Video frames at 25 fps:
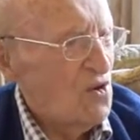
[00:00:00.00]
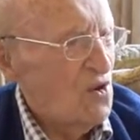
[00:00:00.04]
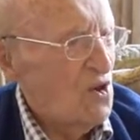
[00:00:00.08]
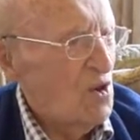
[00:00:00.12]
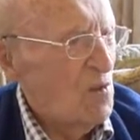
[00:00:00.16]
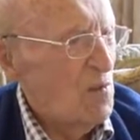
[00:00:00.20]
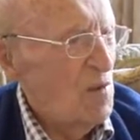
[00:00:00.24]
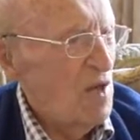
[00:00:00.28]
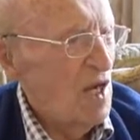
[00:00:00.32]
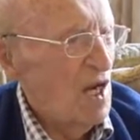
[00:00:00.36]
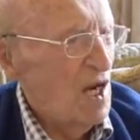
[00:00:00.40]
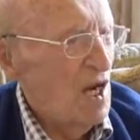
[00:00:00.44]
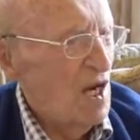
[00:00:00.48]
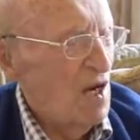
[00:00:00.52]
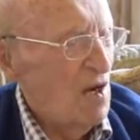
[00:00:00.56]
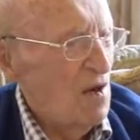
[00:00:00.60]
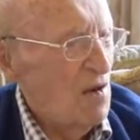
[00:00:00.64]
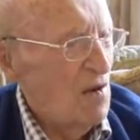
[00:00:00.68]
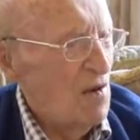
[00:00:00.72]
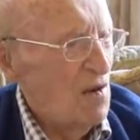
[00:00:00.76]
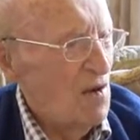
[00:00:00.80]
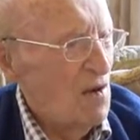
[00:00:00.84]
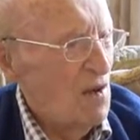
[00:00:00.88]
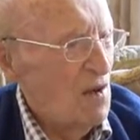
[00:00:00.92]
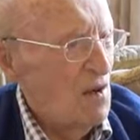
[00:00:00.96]
going to be
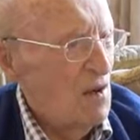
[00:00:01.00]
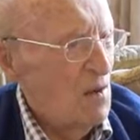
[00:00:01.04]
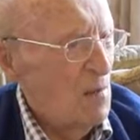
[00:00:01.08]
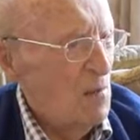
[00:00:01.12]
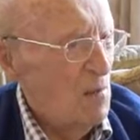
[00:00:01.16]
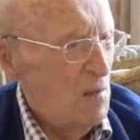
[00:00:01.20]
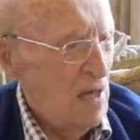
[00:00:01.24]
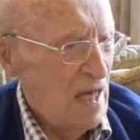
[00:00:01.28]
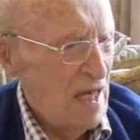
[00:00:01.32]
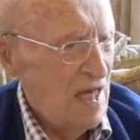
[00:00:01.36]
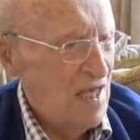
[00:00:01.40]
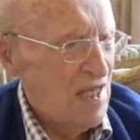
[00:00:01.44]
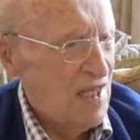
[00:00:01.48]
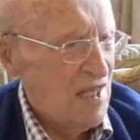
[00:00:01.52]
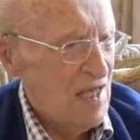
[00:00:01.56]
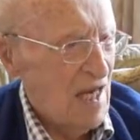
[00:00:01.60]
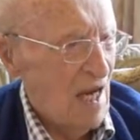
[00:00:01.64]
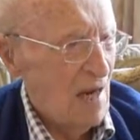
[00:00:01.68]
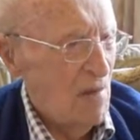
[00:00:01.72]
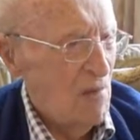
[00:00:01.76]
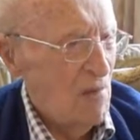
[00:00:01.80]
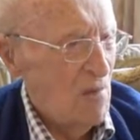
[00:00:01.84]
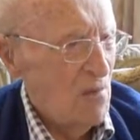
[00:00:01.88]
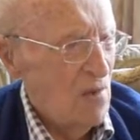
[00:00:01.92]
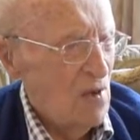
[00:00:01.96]
our base
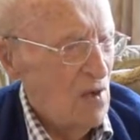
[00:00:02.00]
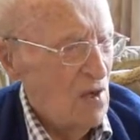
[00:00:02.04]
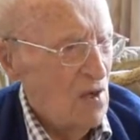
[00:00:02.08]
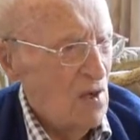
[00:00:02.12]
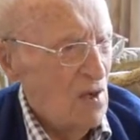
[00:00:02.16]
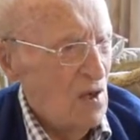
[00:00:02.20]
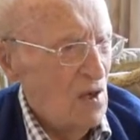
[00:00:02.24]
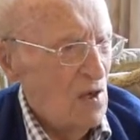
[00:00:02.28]
camp.